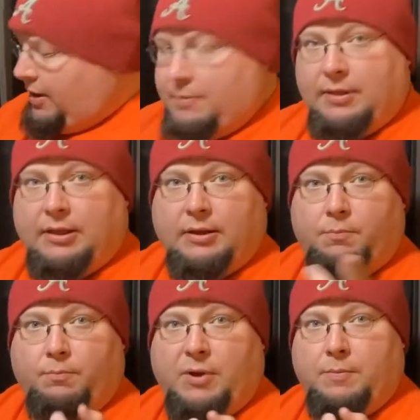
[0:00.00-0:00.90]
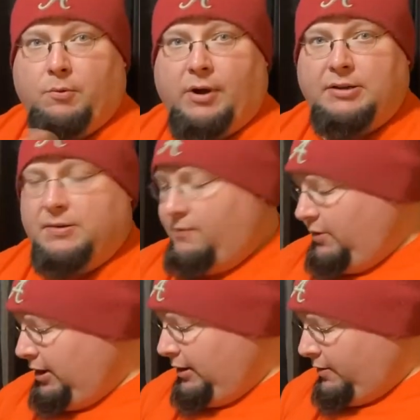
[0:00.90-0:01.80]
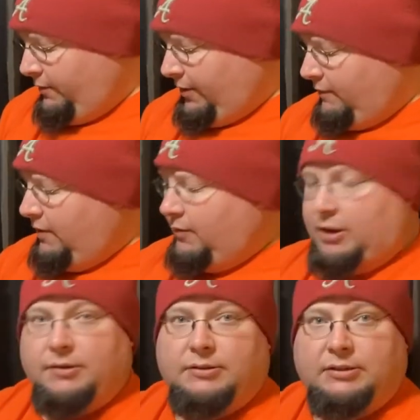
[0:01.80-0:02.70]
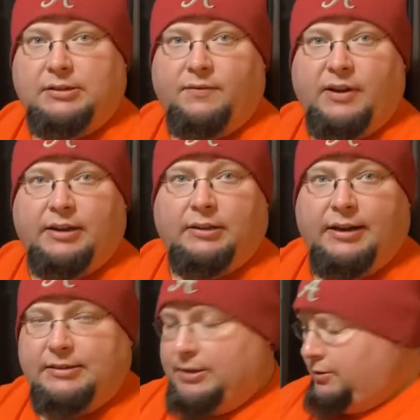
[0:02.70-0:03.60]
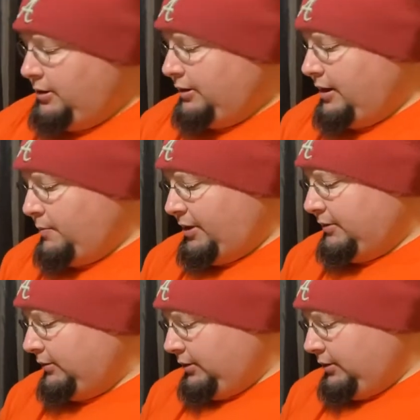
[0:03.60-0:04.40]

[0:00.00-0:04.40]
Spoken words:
maybe the people watching the video, if they've ever used this stuff, they could let us know in the comments.